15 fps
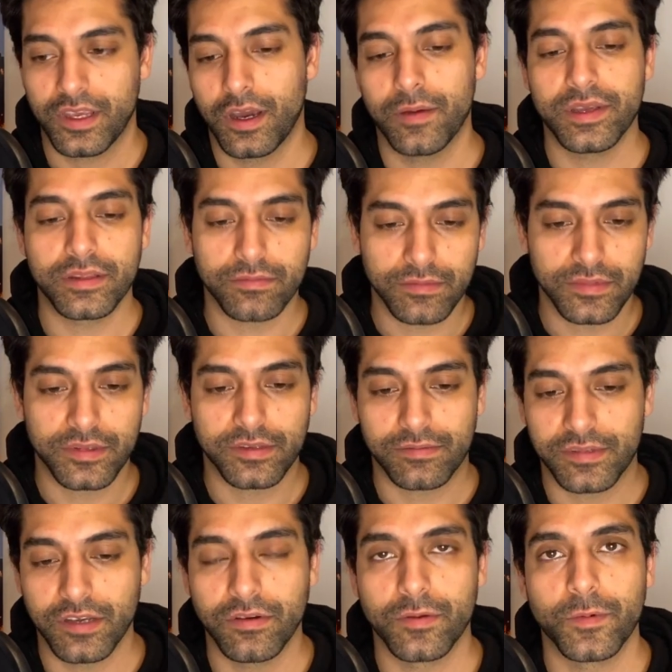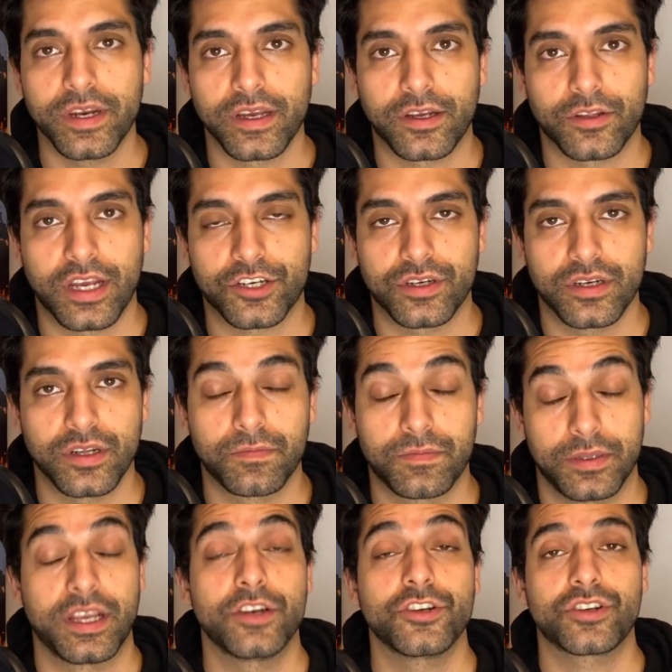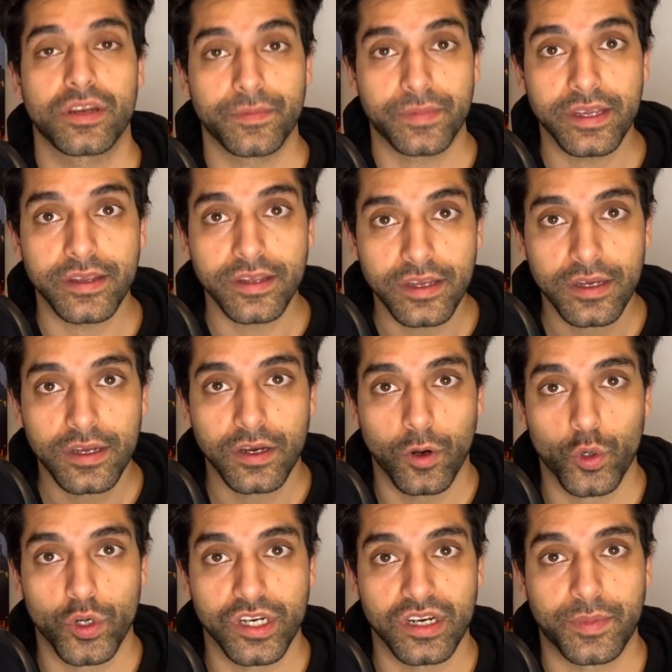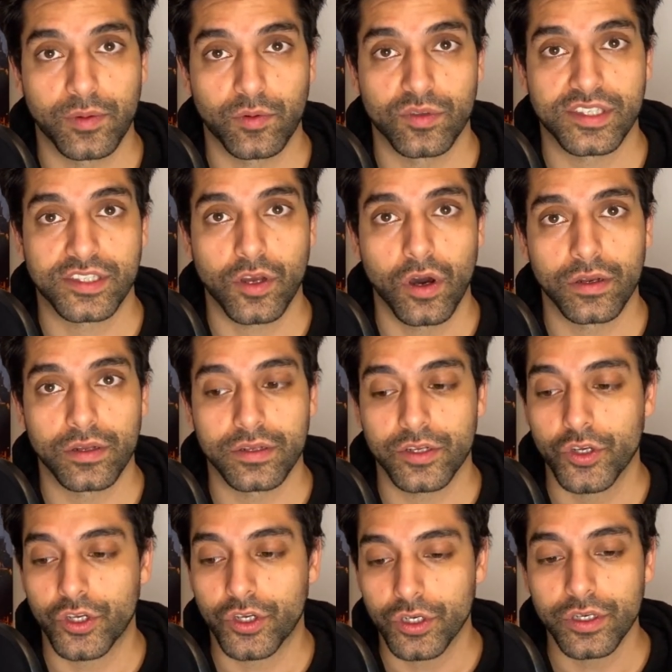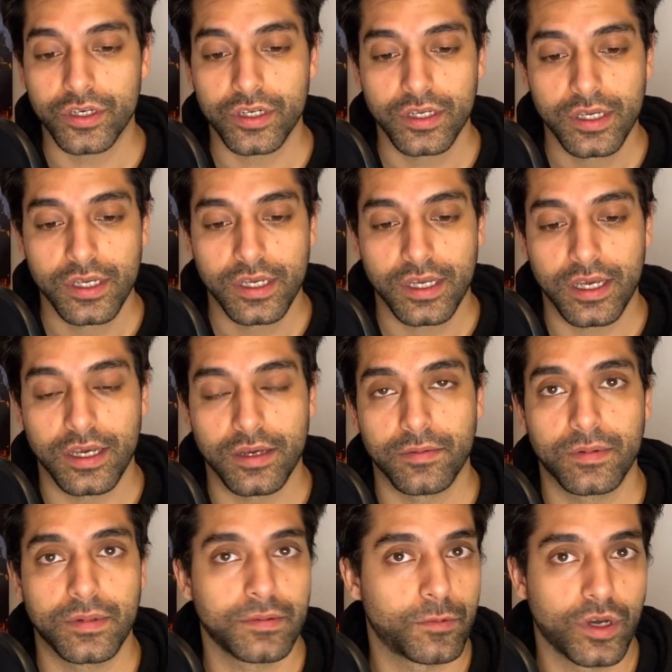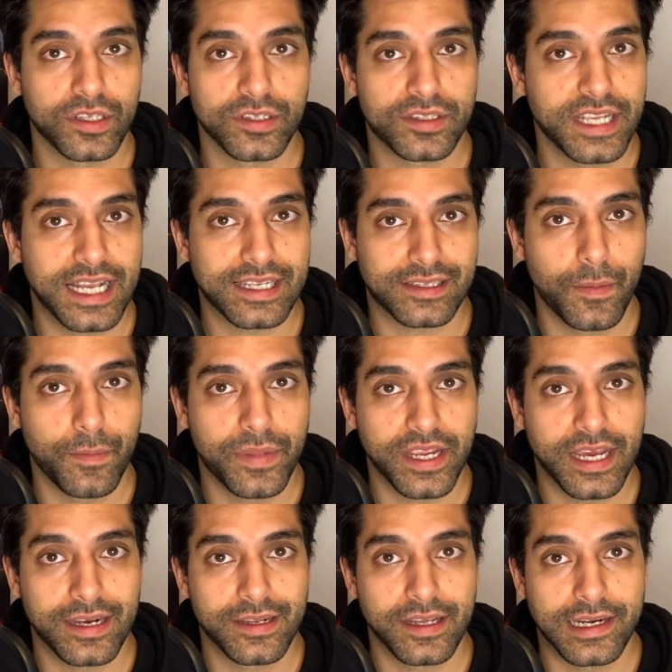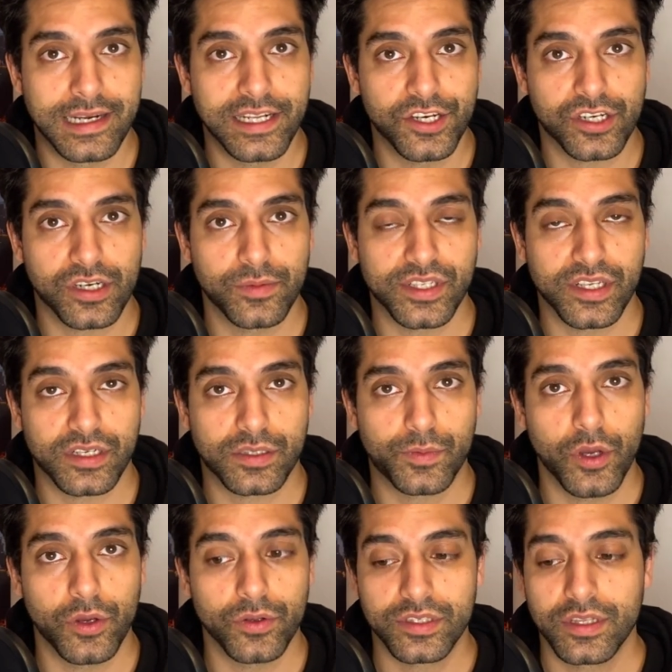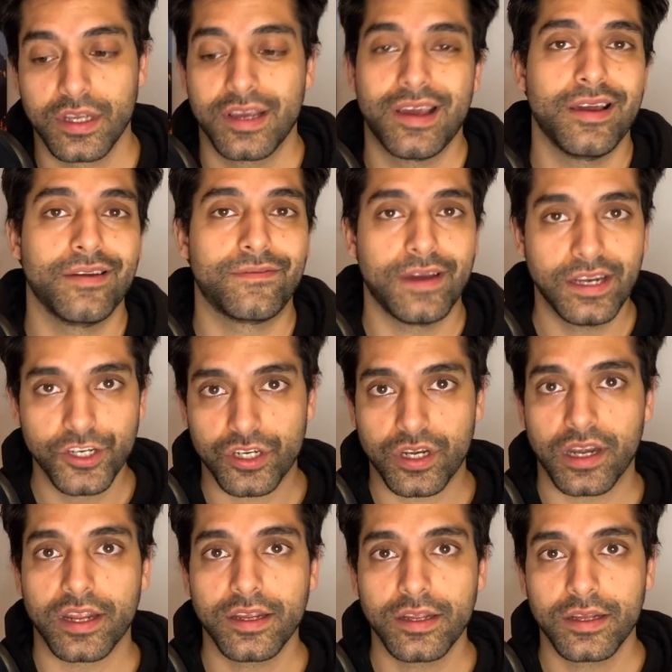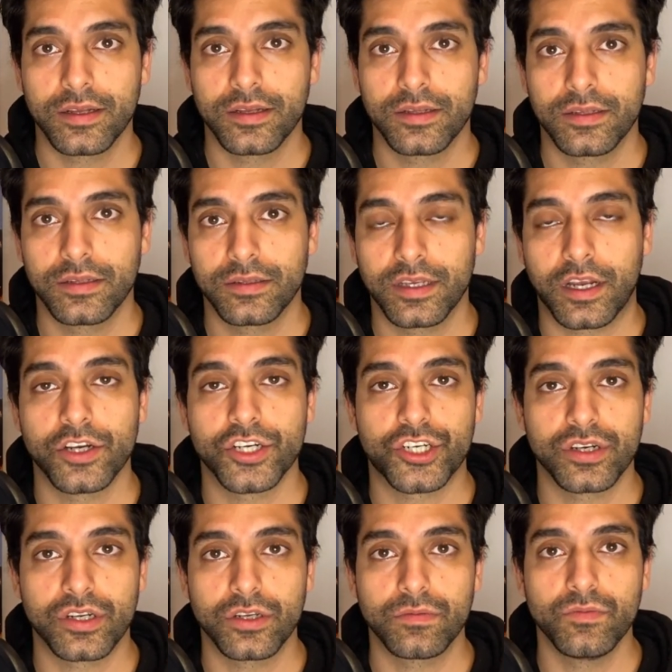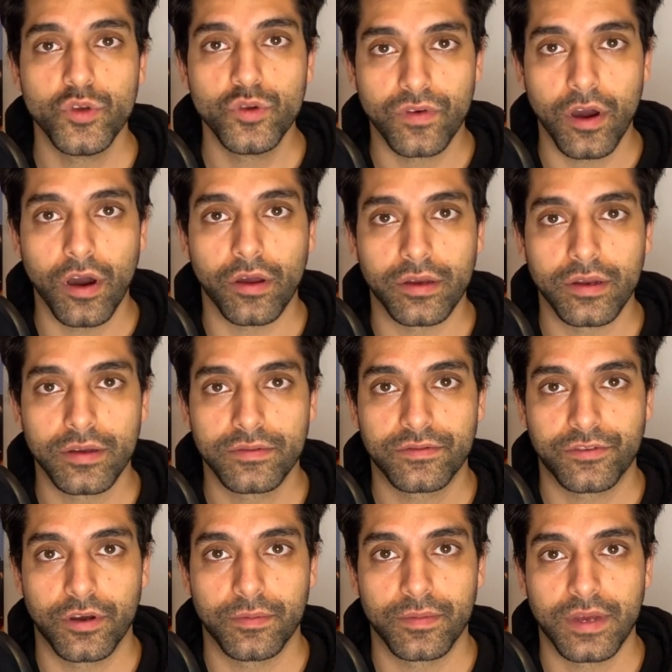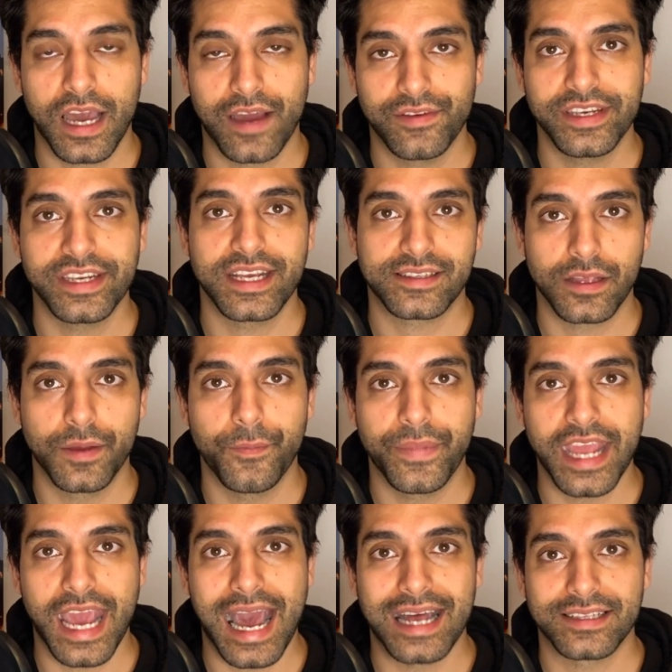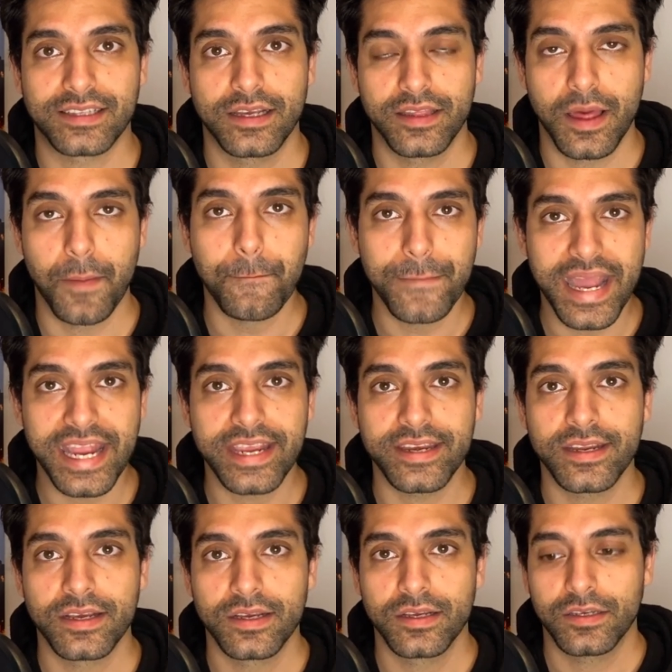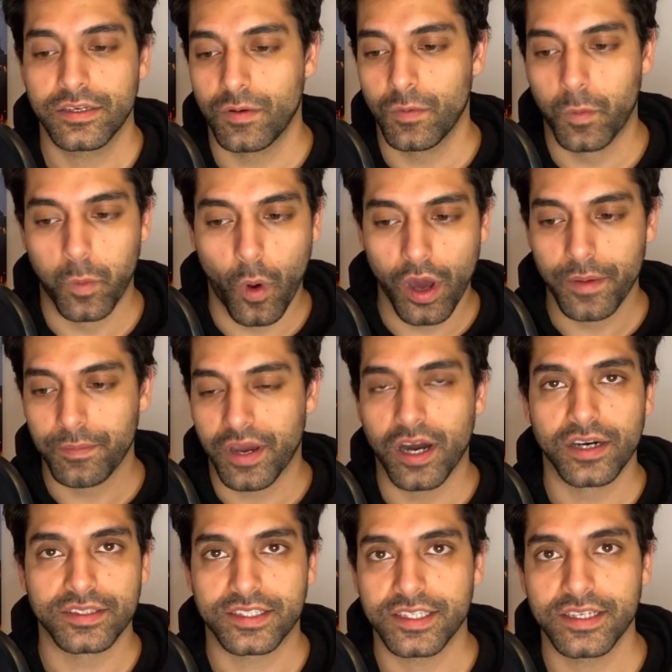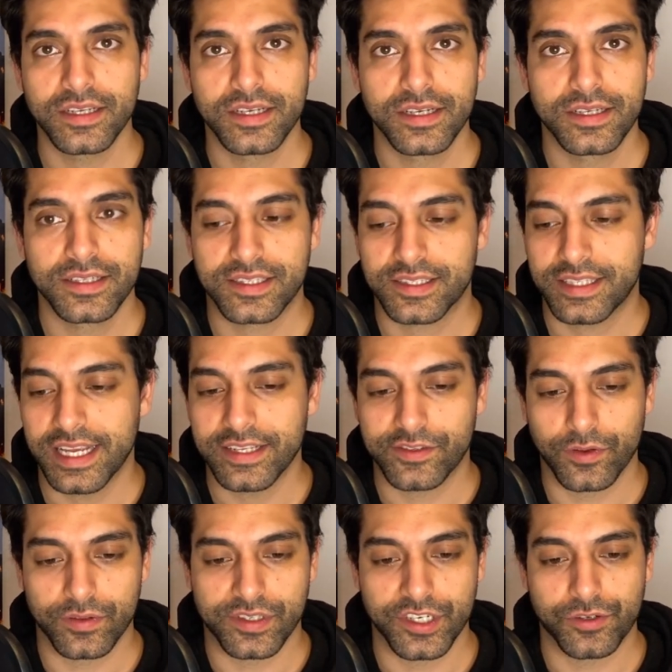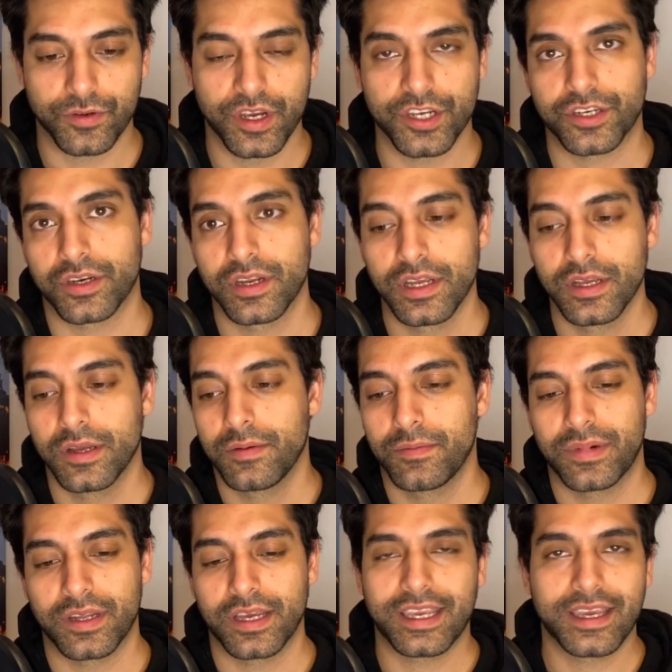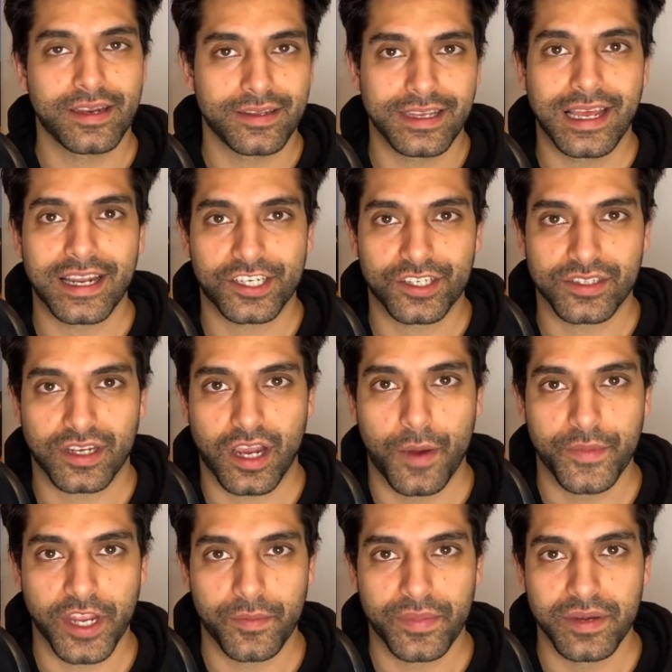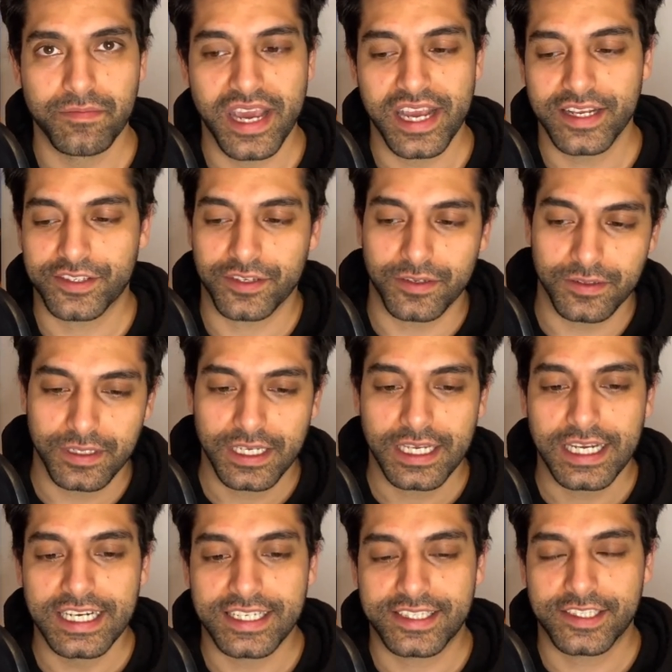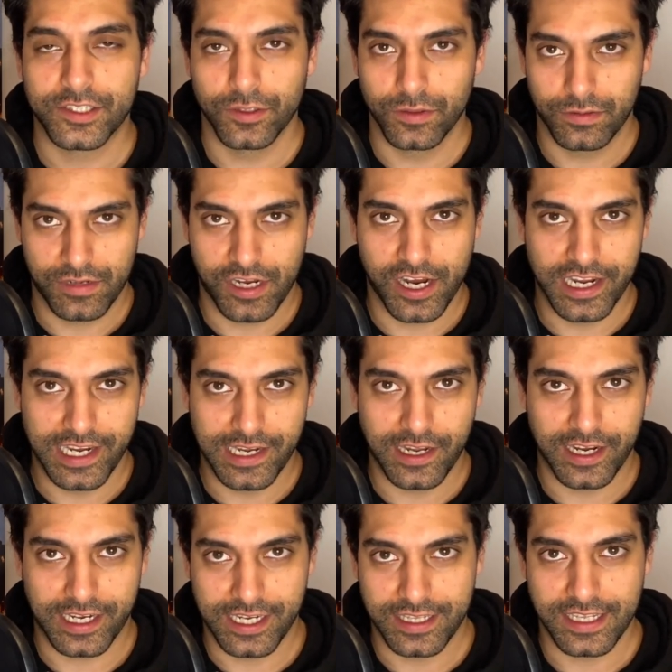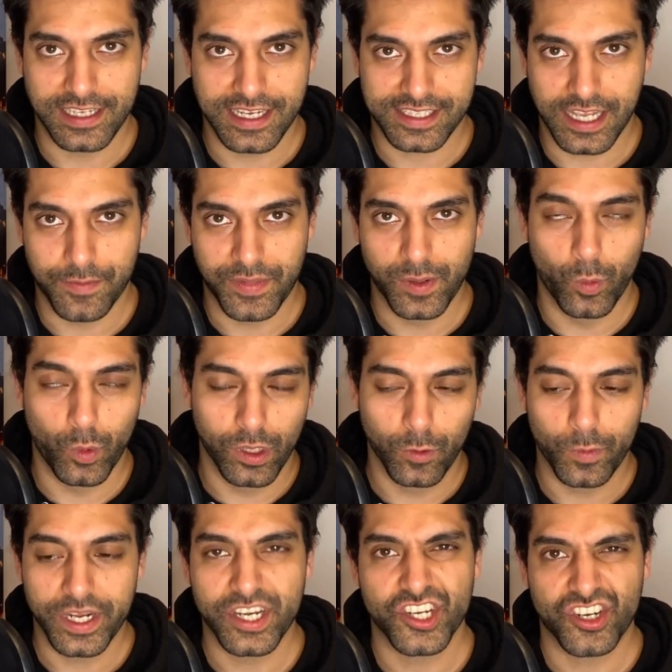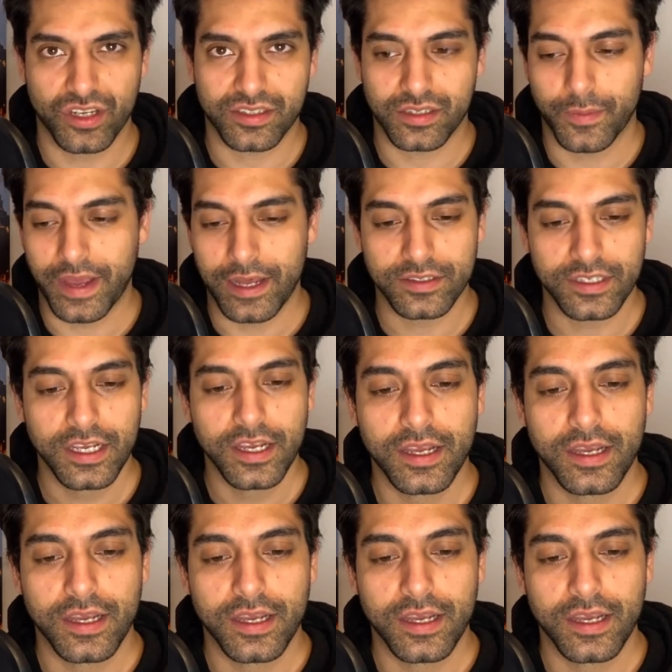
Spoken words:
I mean, the only winner could actually potentially be ordinary people in Scotland who could, once the SNP and their leadership is exposed, eventually the country could move on from having the SNP as the main, you know, one party state sort of situation. But again, the elections are coming up in May, so it's still highly likely that the SNP will win just about.